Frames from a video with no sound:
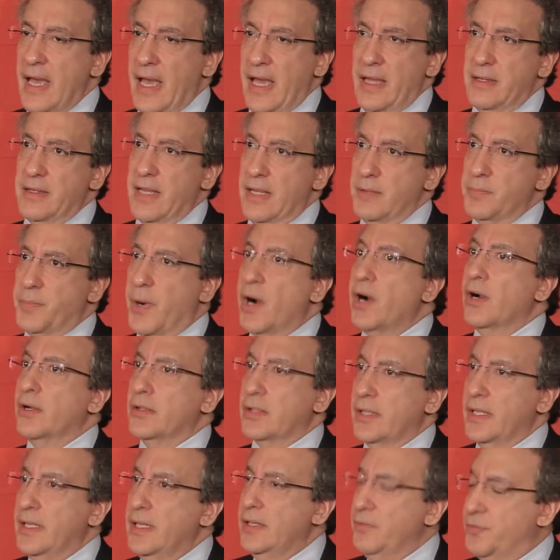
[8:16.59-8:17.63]
and
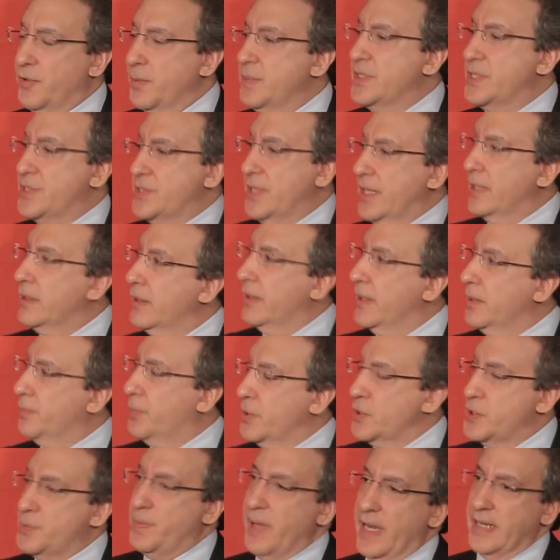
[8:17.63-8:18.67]
partly from a signaling
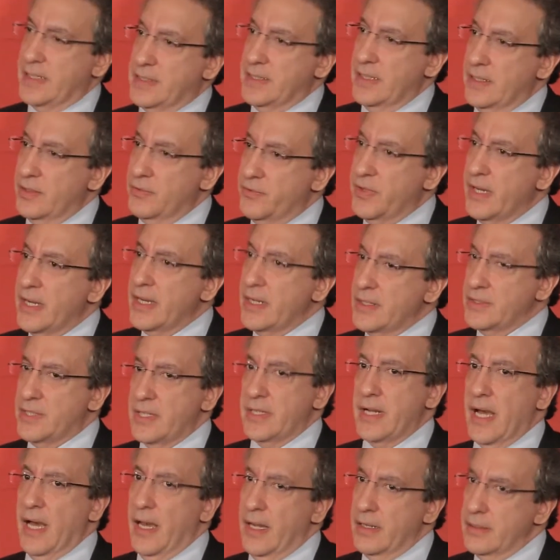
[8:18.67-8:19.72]
perspective
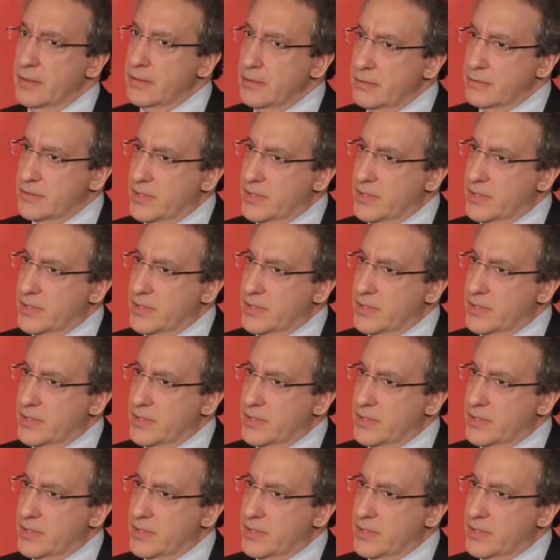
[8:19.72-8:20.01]
to not